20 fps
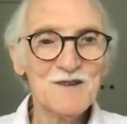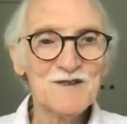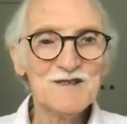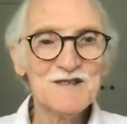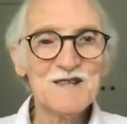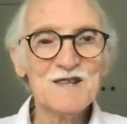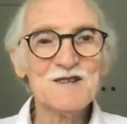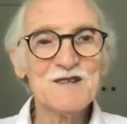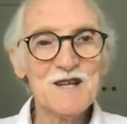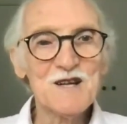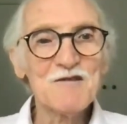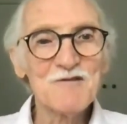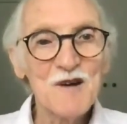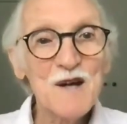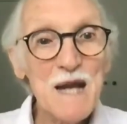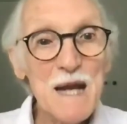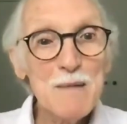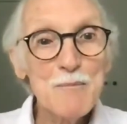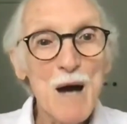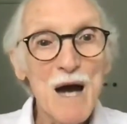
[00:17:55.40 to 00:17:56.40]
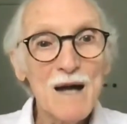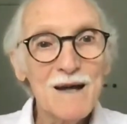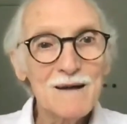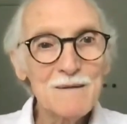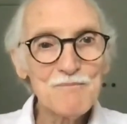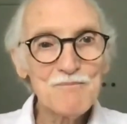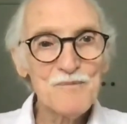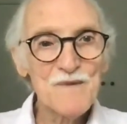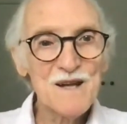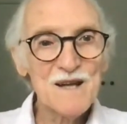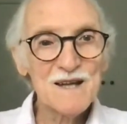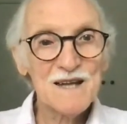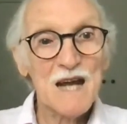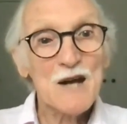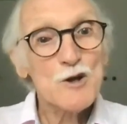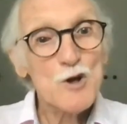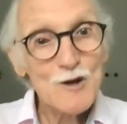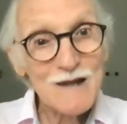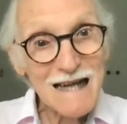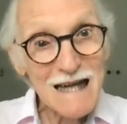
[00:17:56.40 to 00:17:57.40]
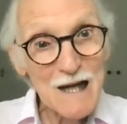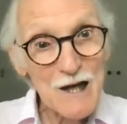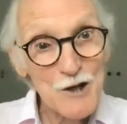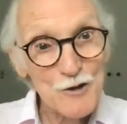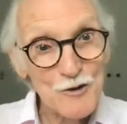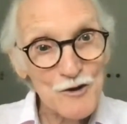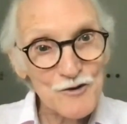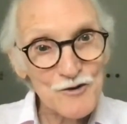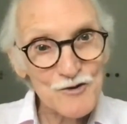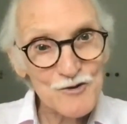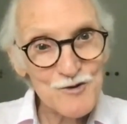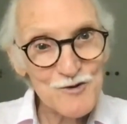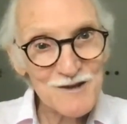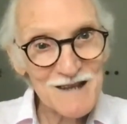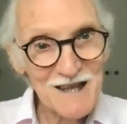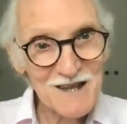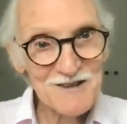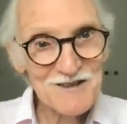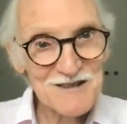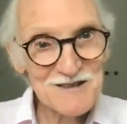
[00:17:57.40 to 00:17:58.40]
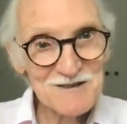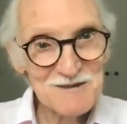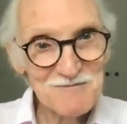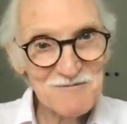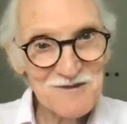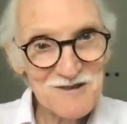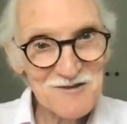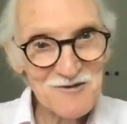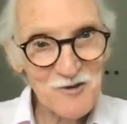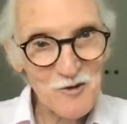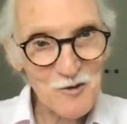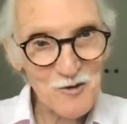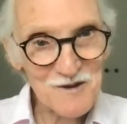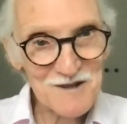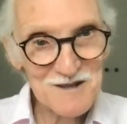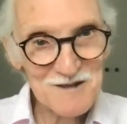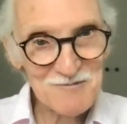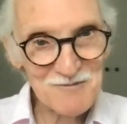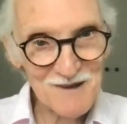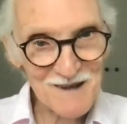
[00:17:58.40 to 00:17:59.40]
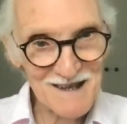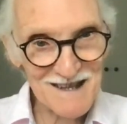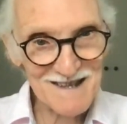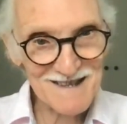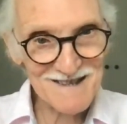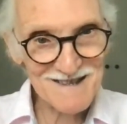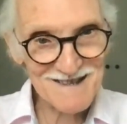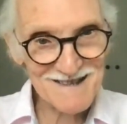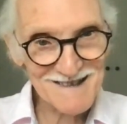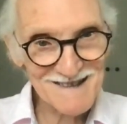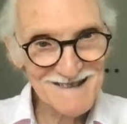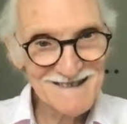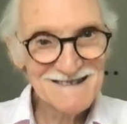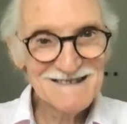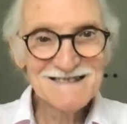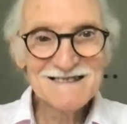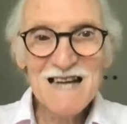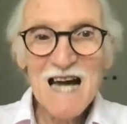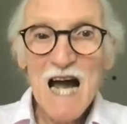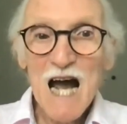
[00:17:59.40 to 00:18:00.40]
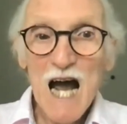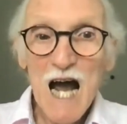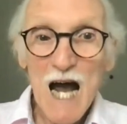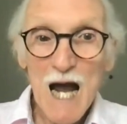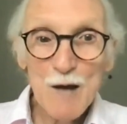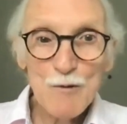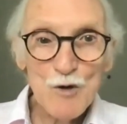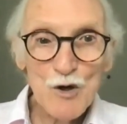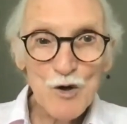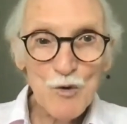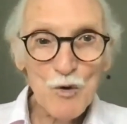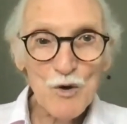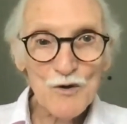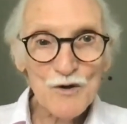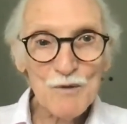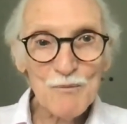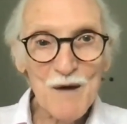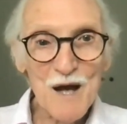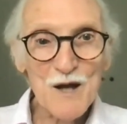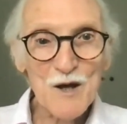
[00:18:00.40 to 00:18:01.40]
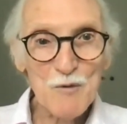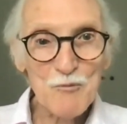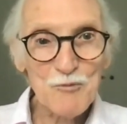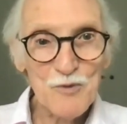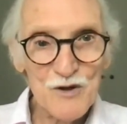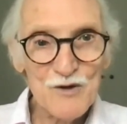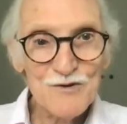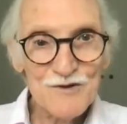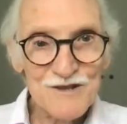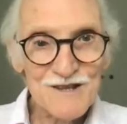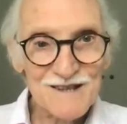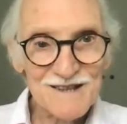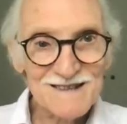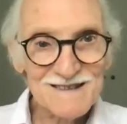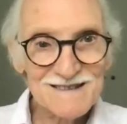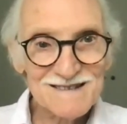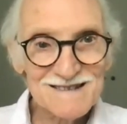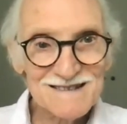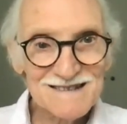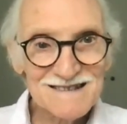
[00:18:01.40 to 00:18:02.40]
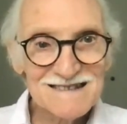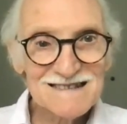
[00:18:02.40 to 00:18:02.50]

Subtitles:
city of Lima. "Can you clear it through customs for us, please?" I would go onto my computer